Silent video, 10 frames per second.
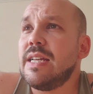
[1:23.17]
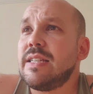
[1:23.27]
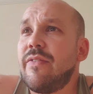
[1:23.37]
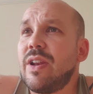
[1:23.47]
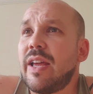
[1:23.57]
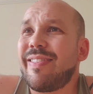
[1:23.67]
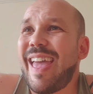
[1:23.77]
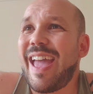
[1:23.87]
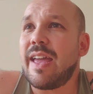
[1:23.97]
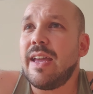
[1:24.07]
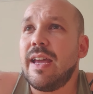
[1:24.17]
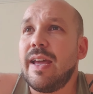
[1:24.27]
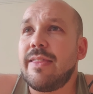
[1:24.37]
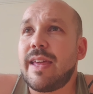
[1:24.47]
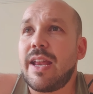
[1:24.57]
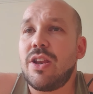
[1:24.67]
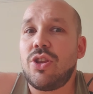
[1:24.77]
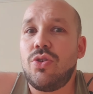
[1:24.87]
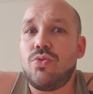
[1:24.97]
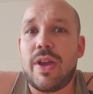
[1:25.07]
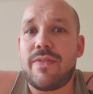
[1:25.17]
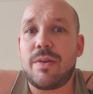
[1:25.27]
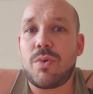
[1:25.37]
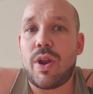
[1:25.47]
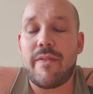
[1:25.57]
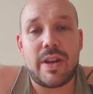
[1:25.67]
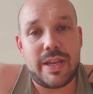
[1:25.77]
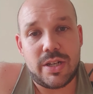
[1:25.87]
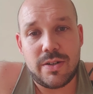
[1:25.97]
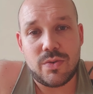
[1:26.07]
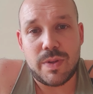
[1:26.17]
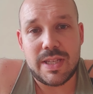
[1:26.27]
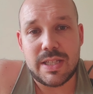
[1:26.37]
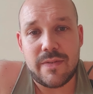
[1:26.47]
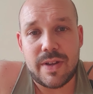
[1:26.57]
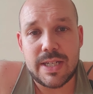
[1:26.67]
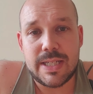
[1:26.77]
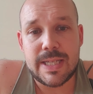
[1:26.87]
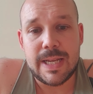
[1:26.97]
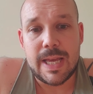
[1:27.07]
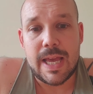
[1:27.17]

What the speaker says: something like that, then you definitely won't have any issues with this device.